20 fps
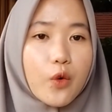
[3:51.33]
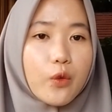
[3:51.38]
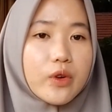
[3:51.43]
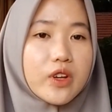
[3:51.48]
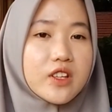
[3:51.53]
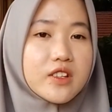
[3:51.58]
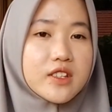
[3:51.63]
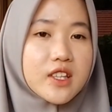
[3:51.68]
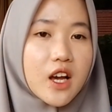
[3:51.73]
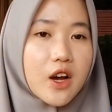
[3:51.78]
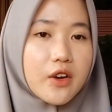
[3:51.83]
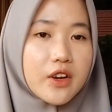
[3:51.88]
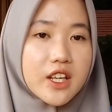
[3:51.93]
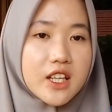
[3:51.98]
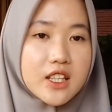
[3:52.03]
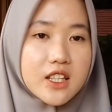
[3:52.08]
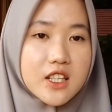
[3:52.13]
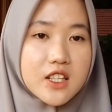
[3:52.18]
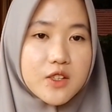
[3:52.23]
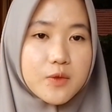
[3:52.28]
We saw
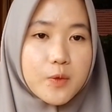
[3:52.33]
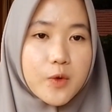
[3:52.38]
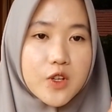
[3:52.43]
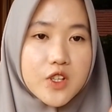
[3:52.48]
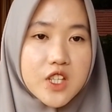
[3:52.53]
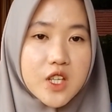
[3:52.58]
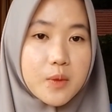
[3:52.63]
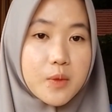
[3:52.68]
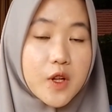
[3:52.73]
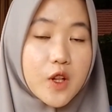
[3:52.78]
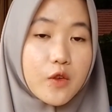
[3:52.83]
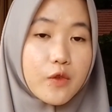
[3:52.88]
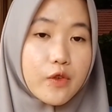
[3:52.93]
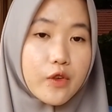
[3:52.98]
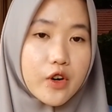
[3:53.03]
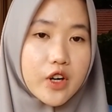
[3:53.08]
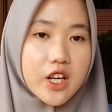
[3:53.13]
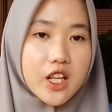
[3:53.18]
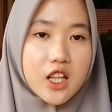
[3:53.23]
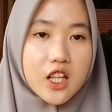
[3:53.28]
it is possible
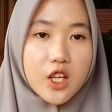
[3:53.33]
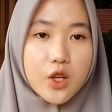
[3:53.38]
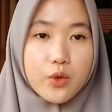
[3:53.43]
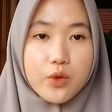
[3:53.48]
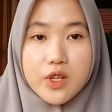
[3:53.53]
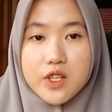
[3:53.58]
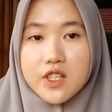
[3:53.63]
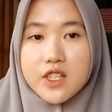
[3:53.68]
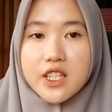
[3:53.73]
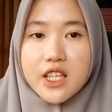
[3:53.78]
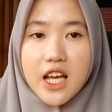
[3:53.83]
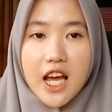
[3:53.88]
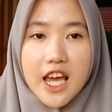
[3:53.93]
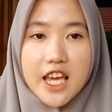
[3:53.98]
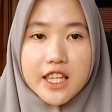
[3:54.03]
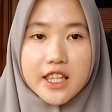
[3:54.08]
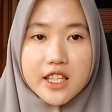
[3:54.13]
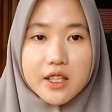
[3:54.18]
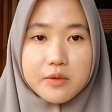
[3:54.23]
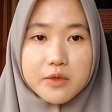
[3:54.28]
for a linguistic
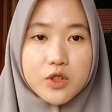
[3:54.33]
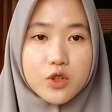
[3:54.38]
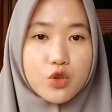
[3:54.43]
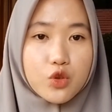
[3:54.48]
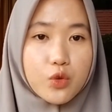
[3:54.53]
item